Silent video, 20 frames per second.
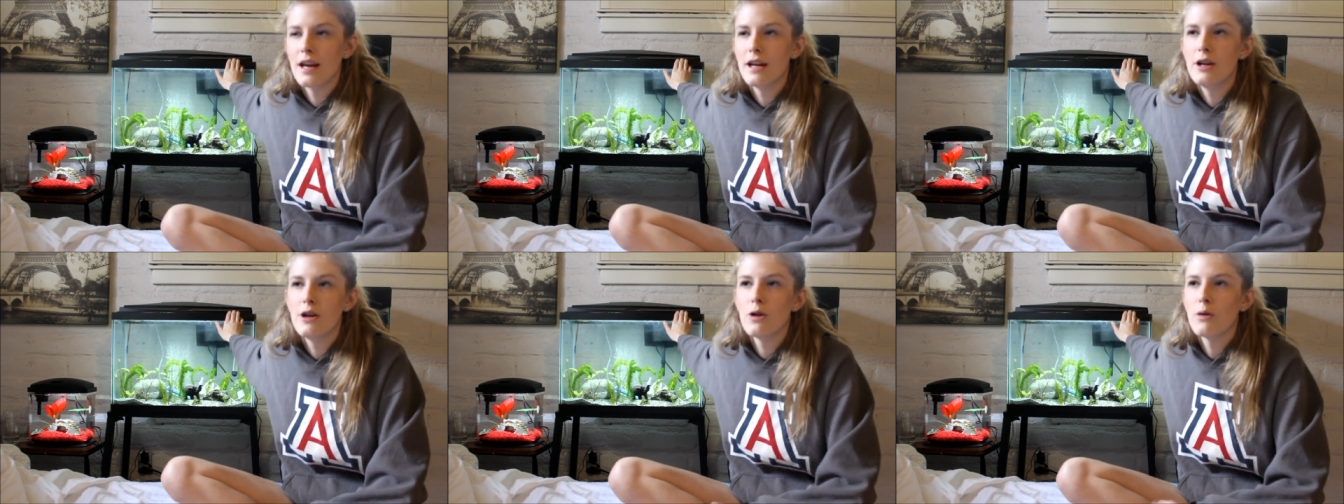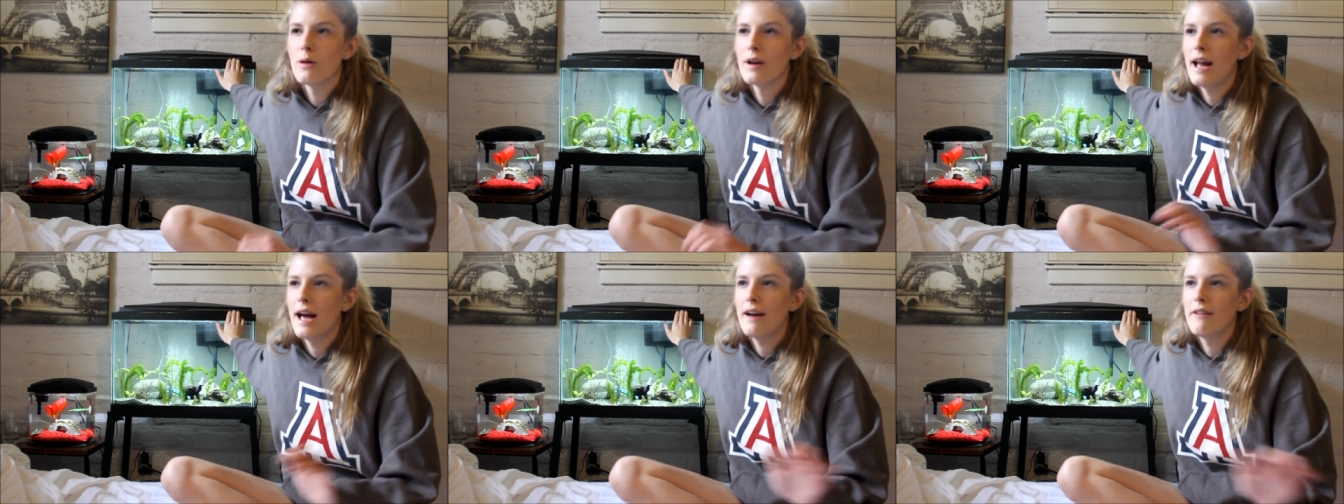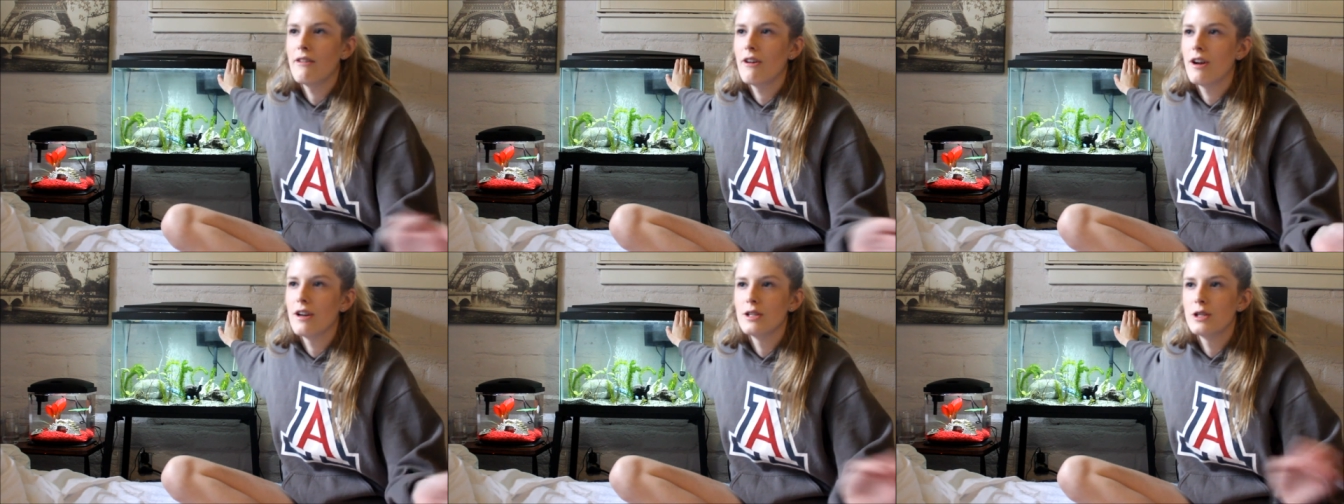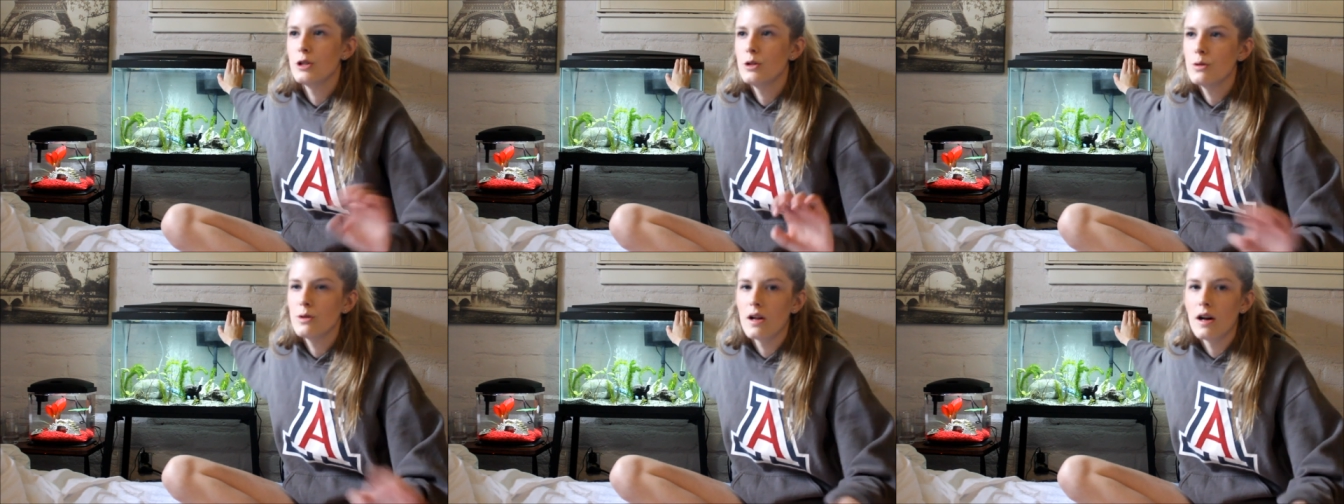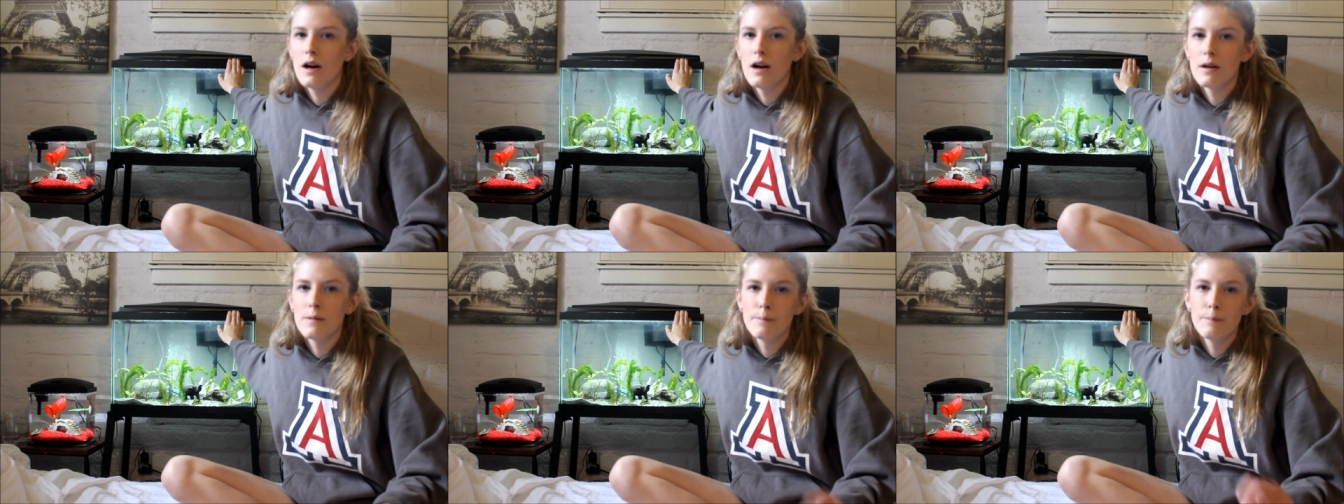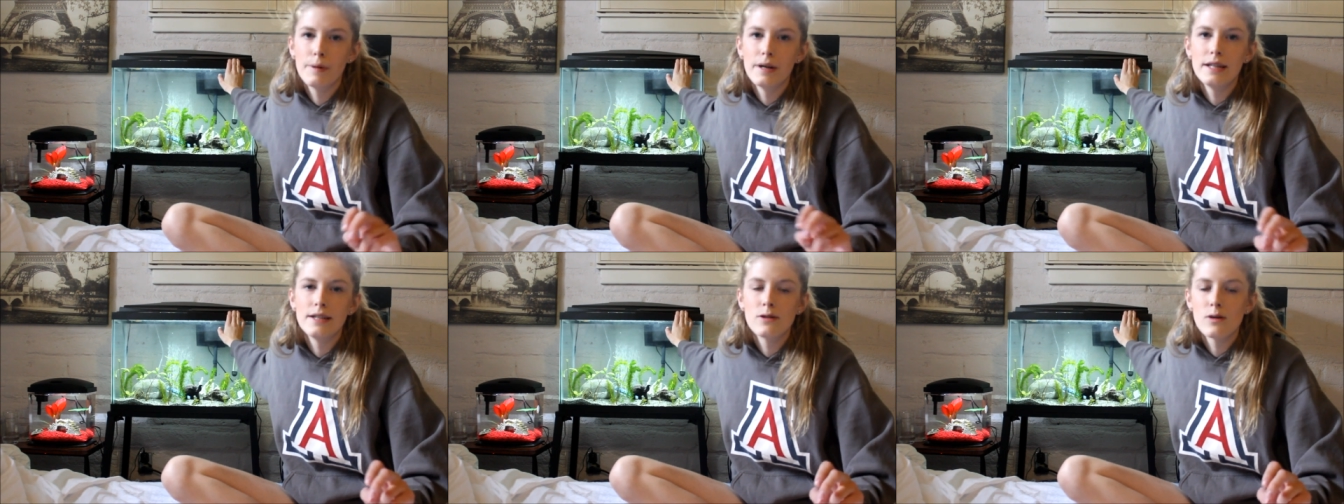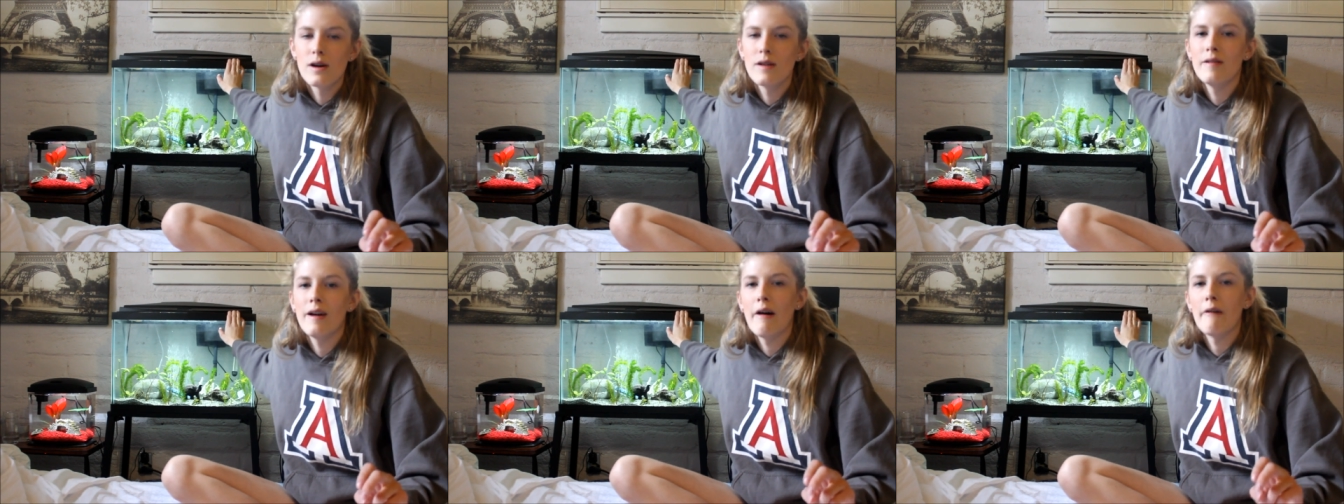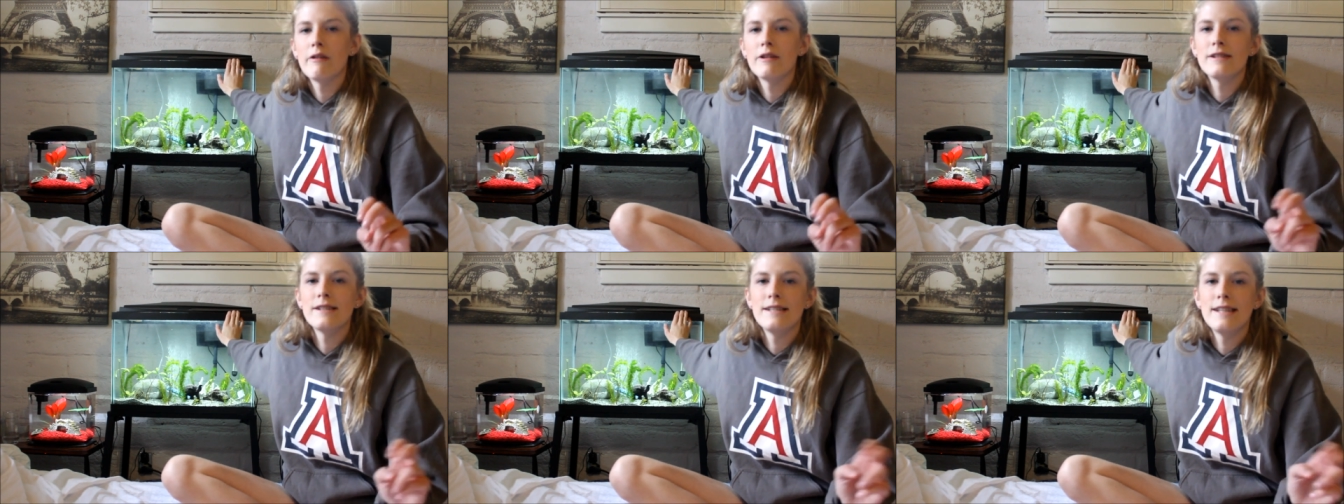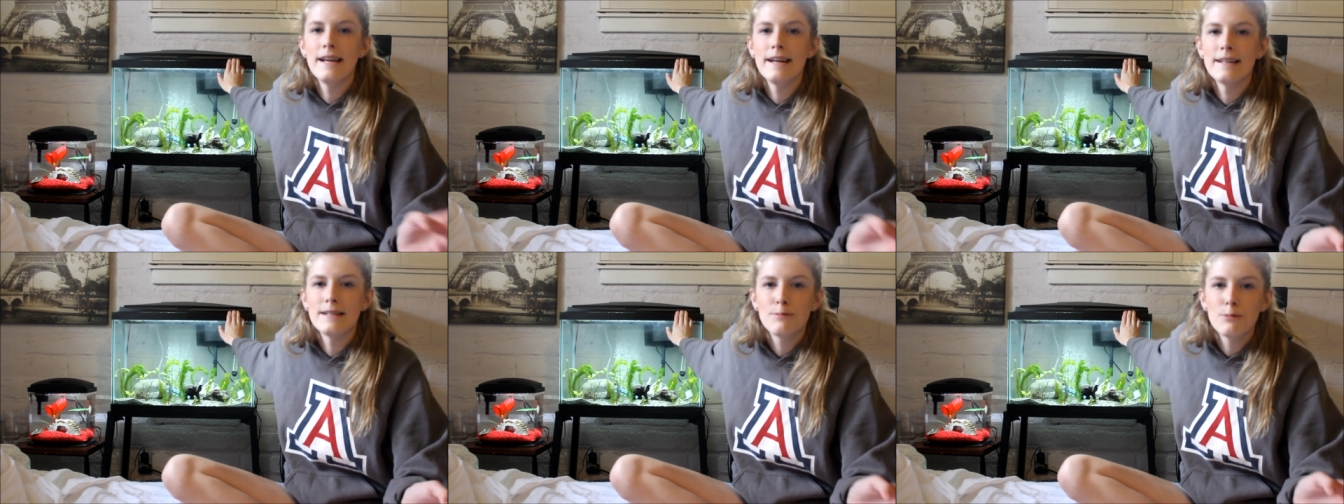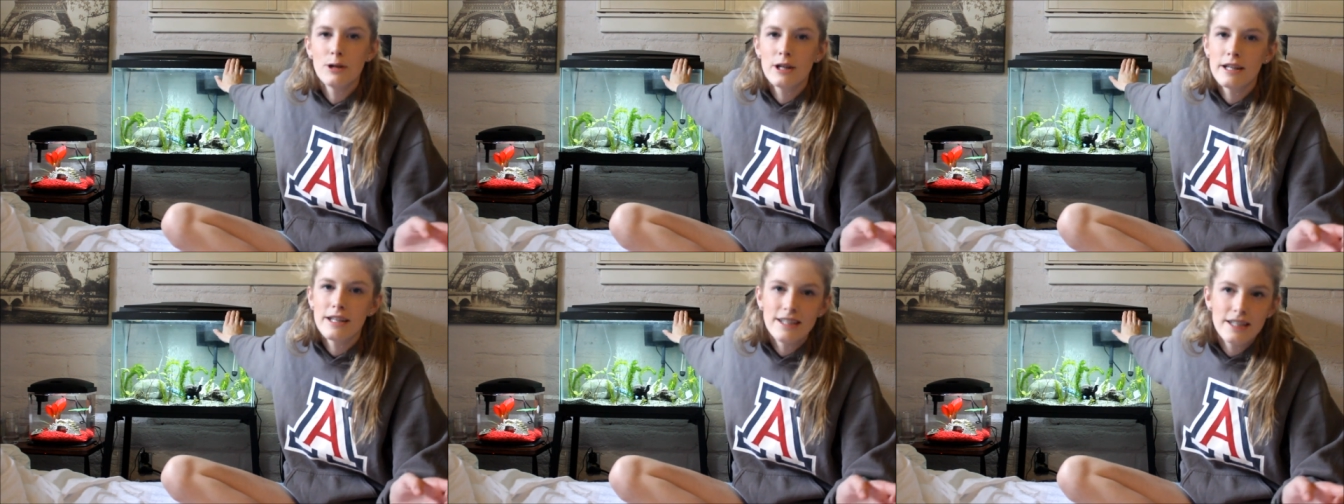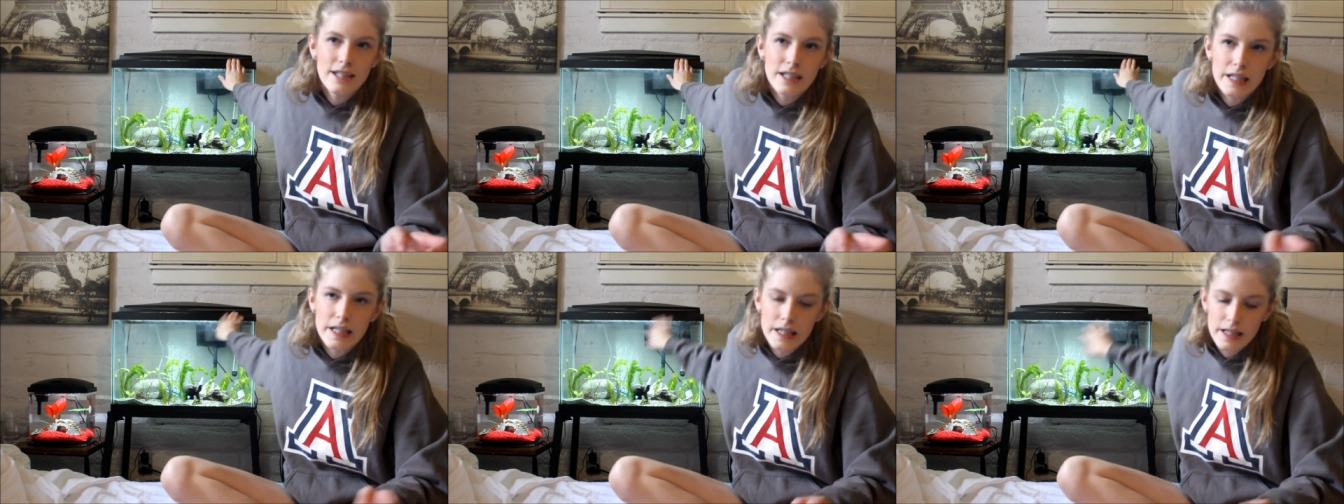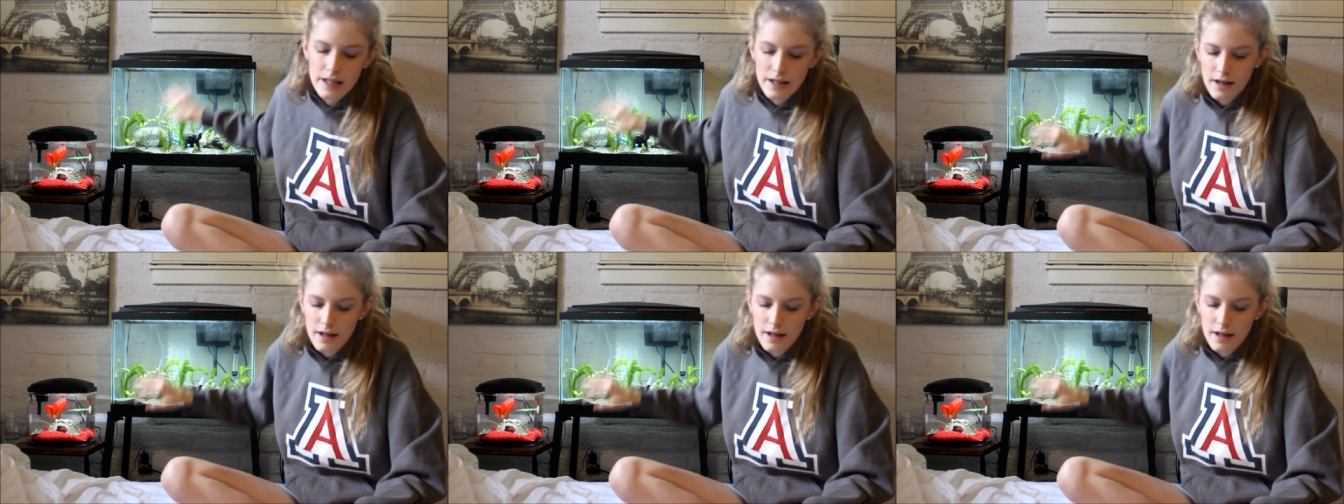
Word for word: You don't want to have it on too long, but 12 hours a day is pretty good.